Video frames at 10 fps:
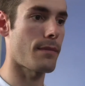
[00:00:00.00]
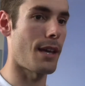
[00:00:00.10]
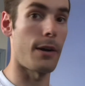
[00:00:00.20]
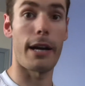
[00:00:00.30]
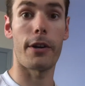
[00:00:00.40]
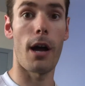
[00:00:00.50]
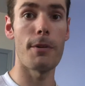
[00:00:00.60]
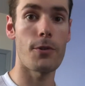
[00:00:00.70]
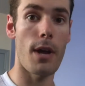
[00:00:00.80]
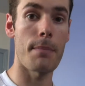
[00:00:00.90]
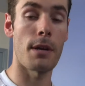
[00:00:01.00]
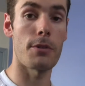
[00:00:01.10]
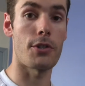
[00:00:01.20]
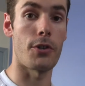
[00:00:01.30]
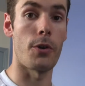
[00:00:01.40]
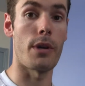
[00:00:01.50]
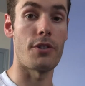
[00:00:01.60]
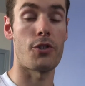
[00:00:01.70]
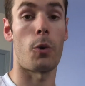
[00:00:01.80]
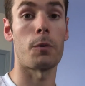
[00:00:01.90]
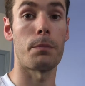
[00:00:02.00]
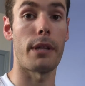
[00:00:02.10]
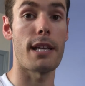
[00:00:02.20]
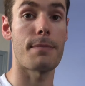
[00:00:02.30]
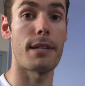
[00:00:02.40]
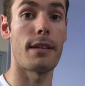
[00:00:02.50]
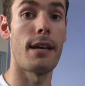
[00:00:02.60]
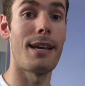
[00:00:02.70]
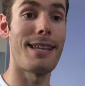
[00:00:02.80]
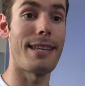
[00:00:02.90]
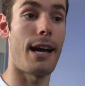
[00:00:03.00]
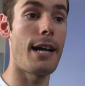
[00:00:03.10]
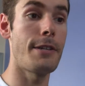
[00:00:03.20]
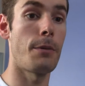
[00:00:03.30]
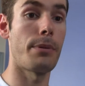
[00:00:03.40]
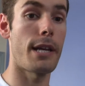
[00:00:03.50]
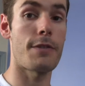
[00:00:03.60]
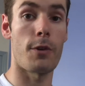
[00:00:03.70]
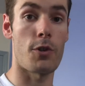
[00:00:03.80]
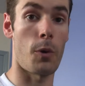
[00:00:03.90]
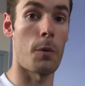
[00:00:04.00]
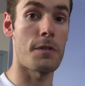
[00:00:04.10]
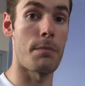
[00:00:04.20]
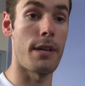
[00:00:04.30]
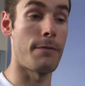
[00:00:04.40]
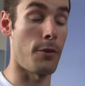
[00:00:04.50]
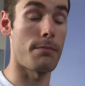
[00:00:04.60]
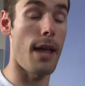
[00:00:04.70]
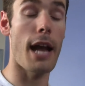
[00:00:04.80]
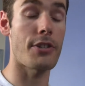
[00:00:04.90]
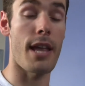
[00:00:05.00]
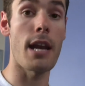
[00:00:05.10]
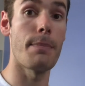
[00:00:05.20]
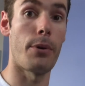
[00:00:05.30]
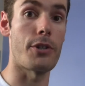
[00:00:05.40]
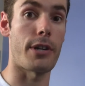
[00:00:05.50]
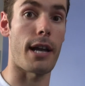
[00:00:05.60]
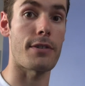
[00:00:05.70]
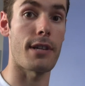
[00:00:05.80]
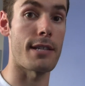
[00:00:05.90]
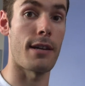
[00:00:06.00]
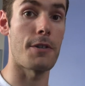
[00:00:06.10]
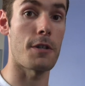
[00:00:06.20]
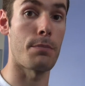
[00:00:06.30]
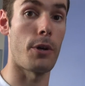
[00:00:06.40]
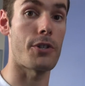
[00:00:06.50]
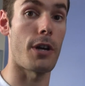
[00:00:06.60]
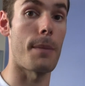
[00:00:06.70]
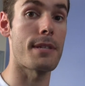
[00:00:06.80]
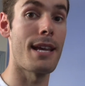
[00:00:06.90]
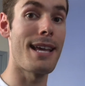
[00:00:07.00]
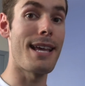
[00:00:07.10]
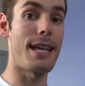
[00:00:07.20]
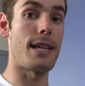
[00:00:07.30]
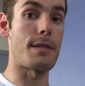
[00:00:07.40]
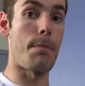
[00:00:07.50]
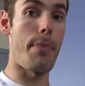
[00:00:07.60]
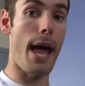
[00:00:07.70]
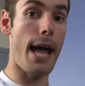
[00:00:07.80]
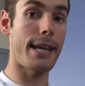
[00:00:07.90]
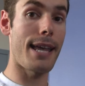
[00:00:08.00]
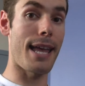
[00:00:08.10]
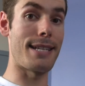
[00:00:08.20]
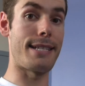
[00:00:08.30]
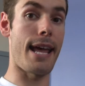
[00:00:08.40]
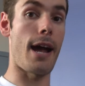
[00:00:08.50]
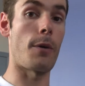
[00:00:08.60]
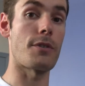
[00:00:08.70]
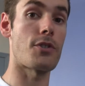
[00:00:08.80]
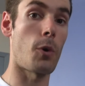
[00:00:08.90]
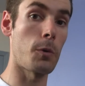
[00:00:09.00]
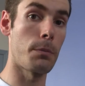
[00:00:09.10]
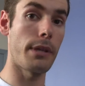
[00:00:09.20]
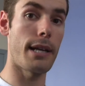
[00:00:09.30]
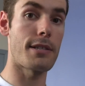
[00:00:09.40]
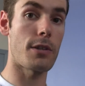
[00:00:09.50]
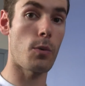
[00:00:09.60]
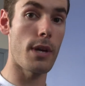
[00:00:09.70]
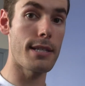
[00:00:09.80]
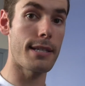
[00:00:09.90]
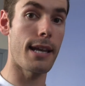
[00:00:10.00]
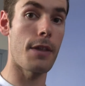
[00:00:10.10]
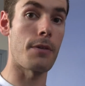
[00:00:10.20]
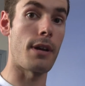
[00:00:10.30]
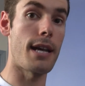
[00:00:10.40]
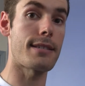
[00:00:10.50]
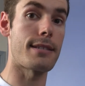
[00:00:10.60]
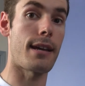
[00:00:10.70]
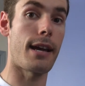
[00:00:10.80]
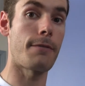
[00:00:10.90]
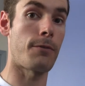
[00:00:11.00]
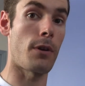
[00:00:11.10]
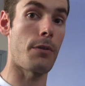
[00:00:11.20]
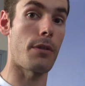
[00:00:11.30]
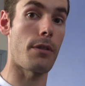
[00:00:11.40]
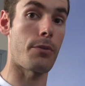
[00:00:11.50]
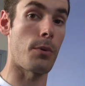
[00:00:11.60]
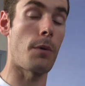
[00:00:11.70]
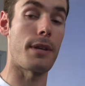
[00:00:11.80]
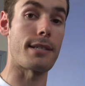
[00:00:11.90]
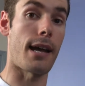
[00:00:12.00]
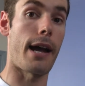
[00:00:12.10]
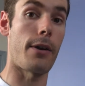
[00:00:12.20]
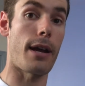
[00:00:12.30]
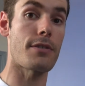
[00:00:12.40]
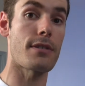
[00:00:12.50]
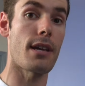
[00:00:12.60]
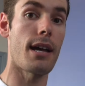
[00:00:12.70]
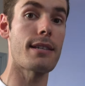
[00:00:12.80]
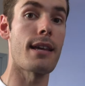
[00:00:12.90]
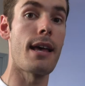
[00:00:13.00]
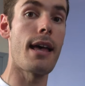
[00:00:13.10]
Alright, common trap number 2 is shoulder placement. The ideal place for your shoulders to be for actually any pushing exercise, not just push-ups, is back and down. Shoulder blades squeezed together nice and tight throughout the entire exercise